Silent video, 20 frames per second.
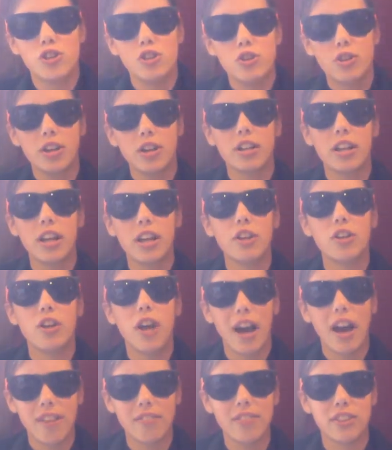you can
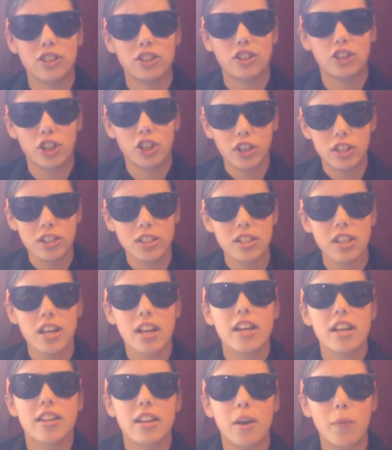have the assurance
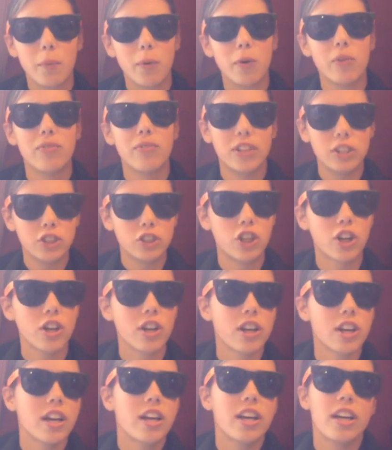that we'll
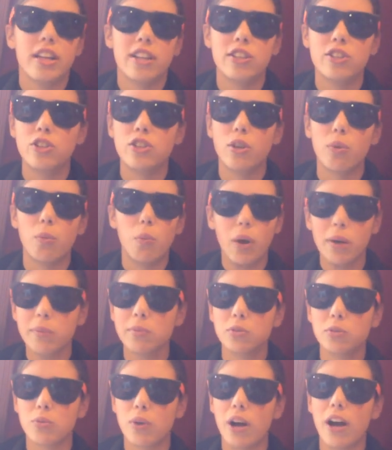venture into the
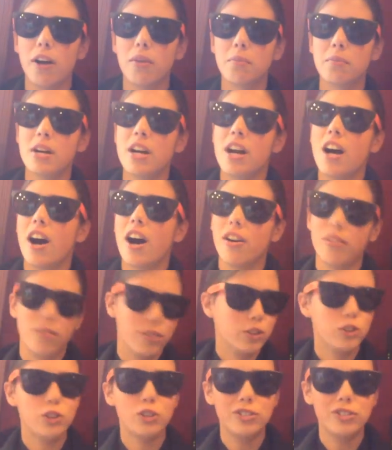warped realm of
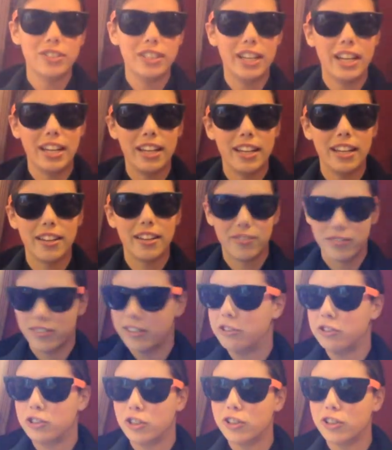rejuvenating
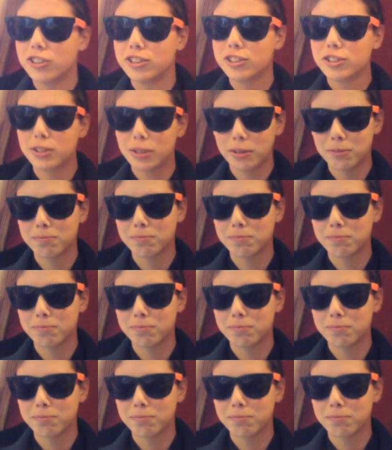adventures.